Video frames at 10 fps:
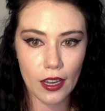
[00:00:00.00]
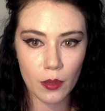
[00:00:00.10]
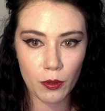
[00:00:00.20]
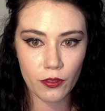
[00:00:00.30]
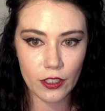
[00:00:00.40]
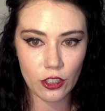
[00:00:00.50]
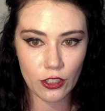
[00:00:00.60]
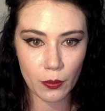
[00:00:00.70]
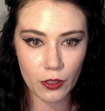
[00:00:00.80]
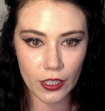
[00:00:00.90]
a provision to
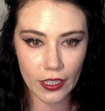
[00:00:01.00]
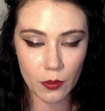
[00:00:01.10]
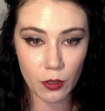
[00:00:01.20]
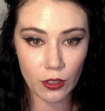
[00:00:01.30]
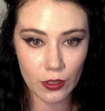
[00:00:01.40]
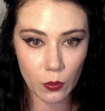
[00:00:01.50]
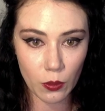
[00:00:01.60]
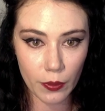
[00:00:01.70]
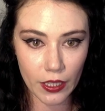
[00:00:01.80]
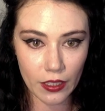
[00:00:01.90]
protect Bodie's
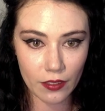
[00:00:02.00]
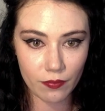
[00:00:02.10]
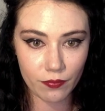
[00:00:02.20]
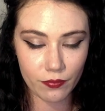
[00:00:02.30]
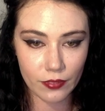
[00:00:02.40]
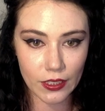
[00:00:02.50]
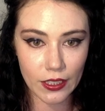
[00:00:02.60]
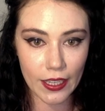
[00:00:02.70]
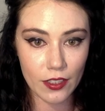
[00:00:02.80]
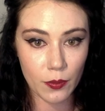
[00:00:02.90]
well-being, in
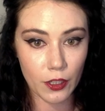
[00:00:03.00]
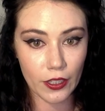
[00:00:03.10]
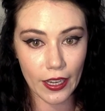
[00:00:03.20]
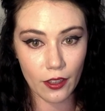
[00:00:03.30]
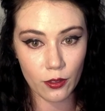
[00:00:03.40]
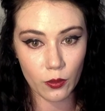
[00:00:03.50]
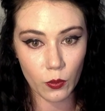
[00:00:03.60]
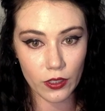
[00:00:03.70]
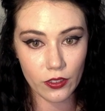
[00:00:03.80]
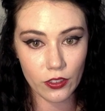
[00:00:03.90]
case Mary Catherine
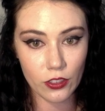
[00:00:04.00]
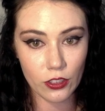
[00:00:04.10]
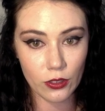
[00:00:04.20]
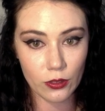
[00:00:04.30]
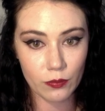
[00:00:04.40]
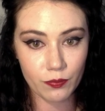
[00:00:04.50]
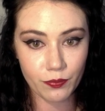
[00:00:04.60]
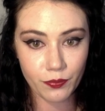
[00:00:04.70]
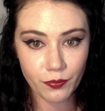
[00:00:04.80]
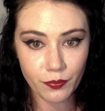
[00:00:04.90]
wants to
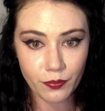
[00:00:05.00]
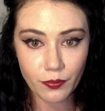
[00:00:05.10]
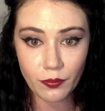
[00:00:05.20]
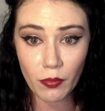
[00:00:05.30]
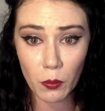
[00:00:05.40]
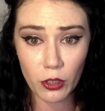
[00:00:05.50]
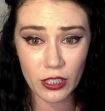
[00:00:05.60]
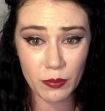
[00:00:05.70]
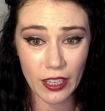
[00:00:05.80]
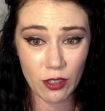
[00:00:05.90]
put him
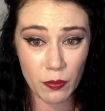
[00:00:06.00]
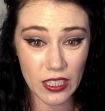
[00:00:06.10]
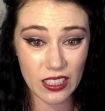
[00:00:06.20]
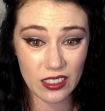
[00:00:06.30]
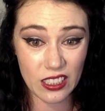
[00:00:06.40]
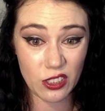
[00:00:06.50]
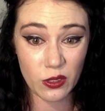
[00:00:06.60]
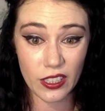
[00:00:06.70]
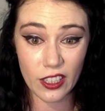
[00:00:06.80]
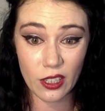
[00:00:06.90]
down immediately to
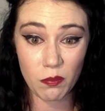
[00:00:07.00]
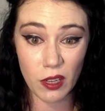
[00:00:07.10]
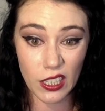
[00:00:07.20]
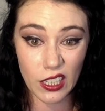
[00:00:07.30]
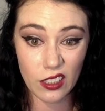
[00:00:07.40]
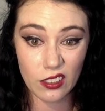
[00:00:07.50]
inherit money.